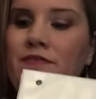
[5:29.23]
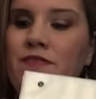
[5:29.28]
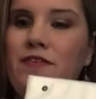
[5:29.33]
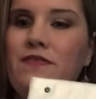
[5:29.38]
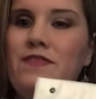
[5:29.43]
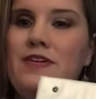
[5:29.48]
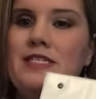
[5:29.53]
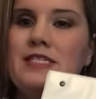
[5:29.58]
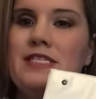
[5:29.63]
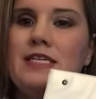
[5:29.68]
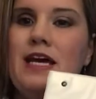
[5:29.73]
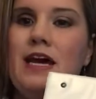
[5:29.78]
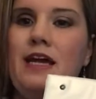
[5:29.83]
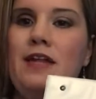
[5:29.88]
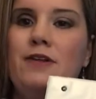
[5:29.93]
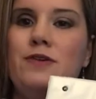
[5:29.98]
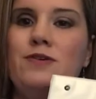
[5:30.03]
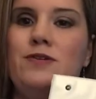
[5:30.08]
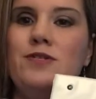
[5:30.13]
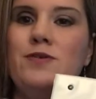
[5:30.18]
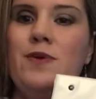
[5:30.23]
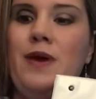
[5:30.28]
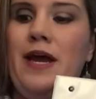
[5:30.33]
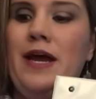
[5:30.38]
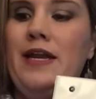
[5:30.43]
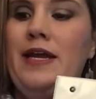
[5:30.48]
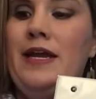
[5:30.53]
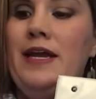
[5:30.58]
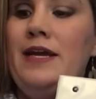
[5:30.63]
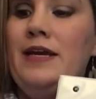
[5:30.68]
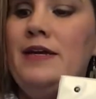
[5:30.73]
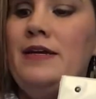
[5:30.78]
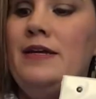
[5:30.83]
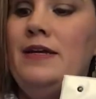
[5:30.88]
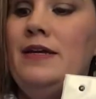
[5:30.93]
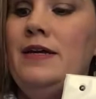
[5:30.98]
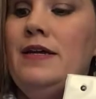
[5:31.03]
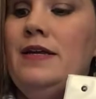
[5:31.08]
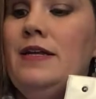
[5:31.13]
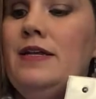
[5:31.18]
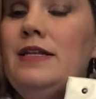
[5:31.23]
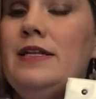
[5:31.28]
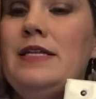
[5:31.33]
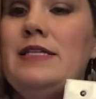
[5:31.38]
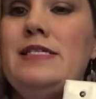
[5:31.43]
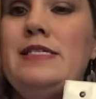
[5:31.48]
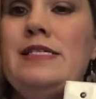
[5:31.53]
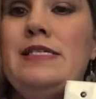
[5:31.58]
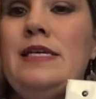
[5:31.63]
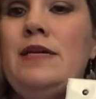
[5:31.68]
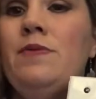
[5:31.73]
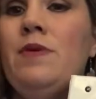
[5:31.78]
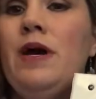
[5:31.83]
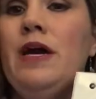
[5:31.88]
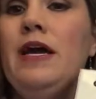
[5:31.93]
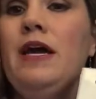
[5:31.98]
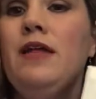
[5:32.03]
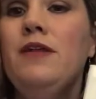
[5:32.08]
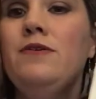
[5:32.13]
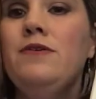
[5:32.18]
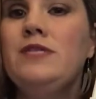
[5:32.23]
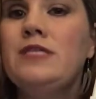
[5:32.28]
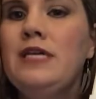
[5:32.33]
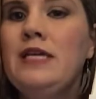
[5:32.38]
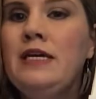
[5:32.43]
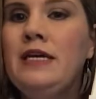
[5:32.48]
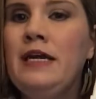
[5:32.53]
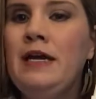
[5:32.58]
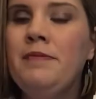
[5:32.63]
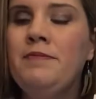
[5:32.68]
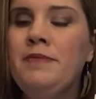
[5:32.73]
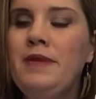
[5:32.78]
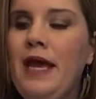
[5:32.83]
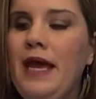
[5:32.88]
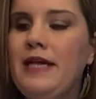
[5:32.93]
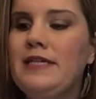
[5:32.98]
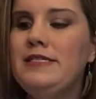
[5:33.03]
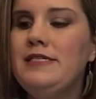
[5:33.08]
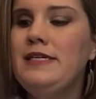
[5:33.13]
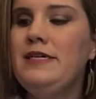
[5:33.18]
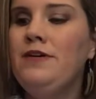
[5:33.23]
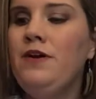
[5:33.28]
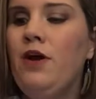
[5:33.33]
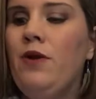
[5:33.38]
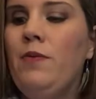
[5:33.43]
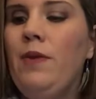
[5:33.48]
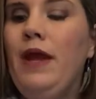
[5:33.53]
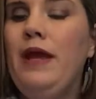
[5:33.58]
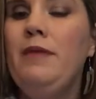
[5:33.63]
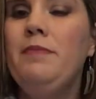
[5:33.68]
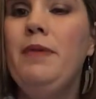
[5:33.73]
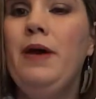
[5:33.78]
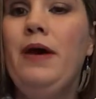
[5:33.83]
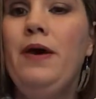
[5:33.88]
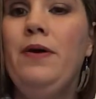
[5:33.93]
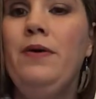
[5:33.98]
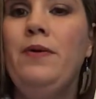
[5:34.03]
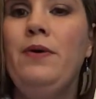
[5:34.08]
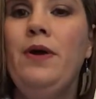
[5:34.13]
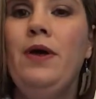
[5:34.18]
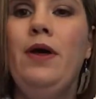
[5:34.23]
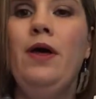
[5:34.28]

of its colors ready. Let's see what color is going to come next in our rainbow.